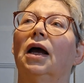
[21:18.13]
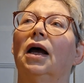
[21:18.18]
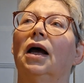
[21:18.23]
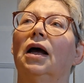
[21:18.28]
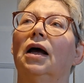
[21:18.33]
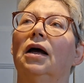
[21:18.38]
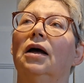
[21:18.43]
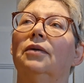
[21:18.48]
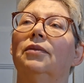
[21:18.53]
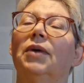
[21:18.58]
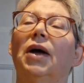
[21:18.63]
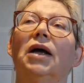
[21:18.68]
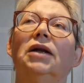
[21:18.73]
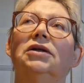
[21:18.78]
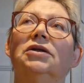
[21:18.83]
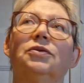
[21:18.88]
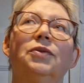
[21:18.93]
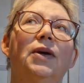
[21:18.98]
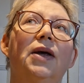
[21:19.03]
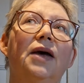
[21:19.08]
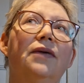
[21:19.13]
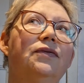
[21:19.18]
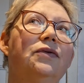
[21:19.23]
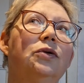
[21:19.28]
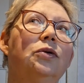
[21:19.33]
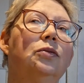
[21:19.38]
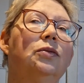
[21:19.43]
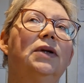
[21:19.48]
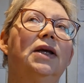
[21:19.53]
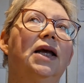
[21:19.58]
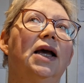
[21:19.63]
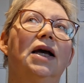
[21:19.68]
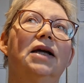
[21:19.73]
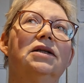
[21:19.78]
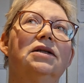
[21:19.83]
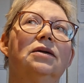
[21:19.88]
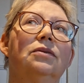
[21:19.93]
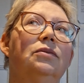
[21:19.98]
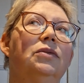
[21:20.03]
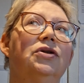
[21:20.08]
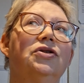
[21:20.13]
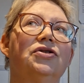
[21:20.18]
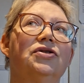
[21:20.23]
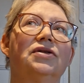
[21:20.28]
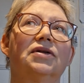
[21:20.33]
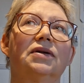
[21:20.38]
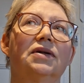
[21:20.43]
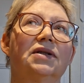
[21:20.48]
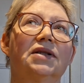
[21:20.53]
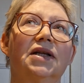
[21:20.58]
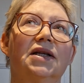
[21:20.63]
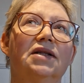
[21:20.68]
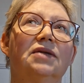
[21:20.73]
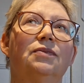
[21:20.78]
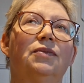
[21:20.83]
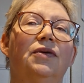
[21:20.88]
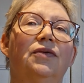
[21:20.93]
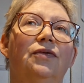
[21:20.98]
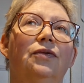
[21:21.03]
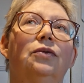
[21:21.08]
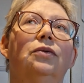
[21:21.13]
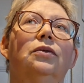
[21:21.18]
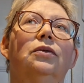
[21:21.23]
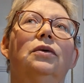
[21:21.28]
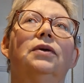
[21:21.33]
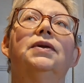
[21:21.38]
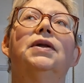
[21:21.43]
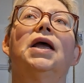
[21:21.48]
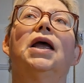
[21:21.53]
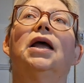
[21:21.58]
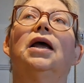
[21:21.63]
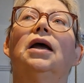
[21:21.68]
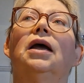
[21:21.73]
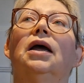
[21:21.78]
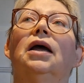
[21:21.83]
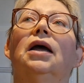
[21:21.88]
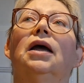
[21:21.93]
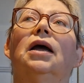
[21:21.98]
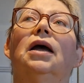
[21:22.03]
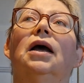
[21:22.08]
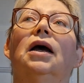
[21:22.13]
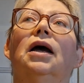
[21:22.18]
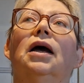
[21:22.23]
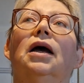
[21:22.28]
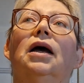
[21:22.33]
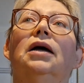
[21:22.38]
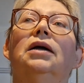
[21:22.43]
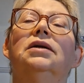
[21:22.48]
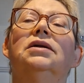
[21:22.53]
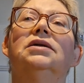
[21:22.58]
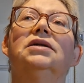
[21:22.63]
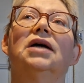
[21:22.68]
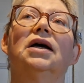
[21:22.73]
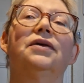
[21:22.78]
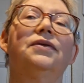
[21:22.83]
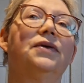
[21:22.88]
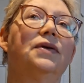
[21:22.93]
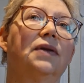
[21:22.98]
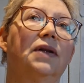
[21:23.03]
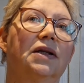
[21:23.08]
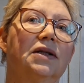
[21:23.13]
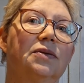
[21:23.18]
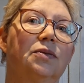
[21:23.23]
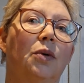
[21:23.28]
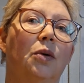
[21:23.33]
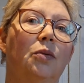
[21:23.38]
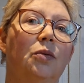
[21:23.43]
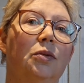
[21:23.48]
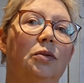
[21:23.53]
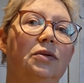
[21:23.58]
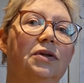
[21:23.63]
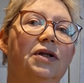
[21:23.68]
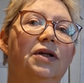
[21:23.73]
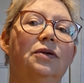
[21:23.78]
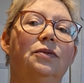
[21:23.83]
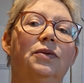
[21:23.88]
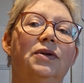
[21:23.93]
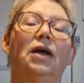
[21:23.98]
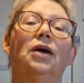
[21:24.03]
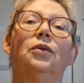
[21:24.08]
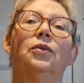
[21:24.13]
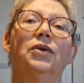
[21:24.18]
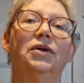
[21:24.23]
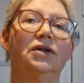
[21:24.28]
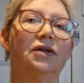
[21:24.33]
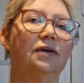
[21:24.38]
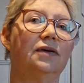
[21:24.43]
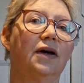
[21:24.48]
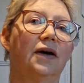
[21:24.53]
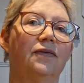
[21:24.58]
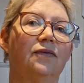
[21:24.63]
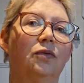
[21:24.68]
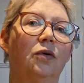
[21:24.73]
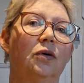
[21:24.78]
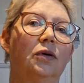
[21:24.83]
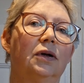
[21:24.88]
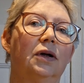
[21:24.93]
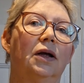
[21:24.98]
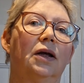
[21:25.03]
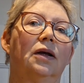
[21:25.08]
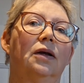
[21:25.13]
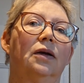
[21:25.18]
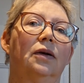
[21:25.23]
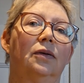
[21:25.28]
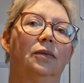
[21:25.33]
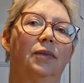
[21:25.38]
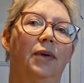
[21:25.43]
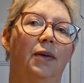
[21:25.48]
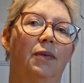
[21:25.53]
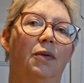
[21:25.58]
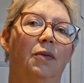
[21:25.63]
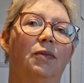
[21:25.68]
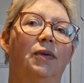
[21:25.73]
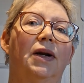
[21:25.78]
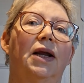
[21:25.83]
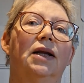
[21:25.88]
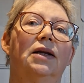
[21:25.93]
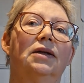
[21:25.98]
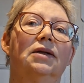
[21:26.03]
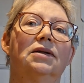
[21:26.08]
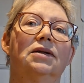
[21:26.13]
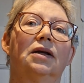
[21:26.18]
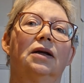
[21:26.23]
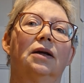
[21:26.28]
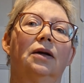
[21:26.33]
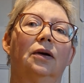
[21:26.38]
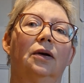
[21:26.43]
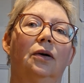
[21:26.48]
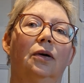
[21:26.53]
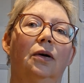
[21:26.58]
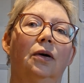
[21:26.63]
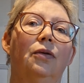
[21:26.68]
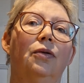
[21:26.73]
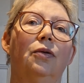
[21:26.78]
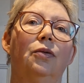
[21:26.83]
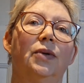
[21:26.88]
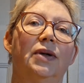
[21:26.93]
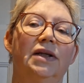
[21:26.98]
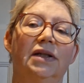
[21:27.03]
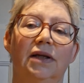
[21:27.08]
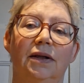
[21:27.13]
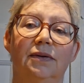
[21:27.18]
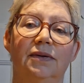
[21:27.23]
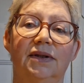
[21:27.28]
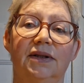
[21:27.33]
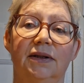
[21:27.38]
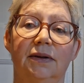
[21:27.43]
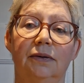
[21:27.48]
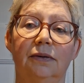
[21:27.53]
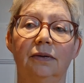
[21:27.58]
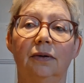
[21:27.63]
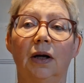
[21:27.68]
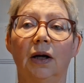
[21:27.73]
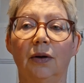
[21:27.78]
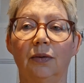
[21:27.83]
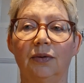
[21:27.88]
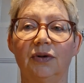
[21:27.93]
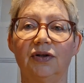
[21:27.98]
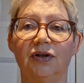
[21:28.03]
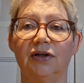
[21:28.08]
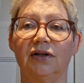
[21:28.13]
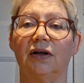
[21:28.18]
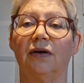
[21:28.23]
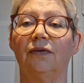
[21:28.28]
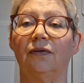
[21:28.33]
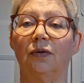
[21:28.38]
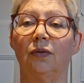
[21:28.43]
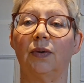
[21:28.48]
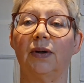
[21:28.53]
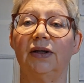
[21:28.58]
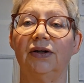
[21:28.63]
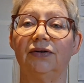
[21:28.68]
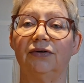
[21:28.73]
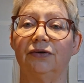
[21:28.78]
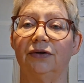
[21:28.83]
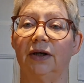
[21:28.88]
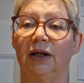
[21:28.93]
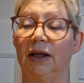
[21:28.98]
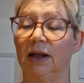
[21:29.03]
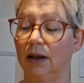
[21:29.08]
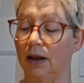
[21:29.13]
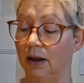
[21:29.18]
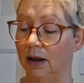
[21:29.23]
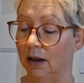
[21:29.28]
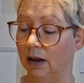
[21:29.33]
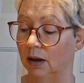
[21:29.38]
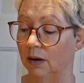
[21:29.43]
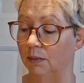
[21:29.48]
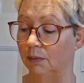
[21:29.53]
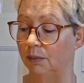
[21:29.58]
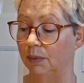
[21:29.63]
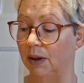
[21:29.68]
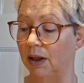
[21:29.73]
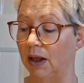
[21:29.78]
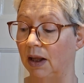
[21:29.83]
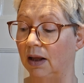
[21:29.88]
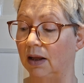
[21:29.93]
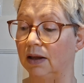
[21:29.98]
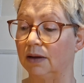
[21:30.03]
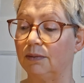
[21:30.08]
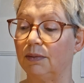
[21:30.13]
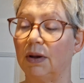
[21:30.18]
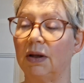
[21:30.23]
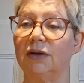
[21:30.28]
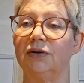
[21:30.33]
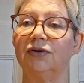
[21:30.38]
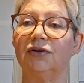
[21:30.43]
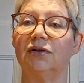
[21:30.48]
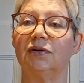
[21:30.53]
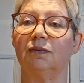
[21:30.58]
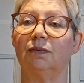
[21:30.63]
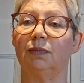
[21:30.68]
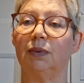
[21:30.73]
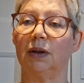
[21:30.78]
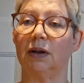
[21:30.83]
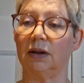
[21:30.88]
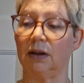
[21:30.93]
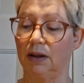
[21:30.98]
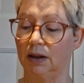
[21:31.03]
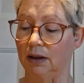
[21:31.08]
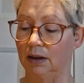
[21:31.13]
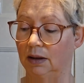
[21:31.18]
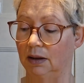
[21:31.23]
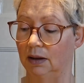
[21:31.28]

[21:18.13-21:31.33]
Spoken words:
and we haven't normally had much success before, and I think that's what we'll do. We do have one pepper plant on the windowsill which is overwintering, but I might just buy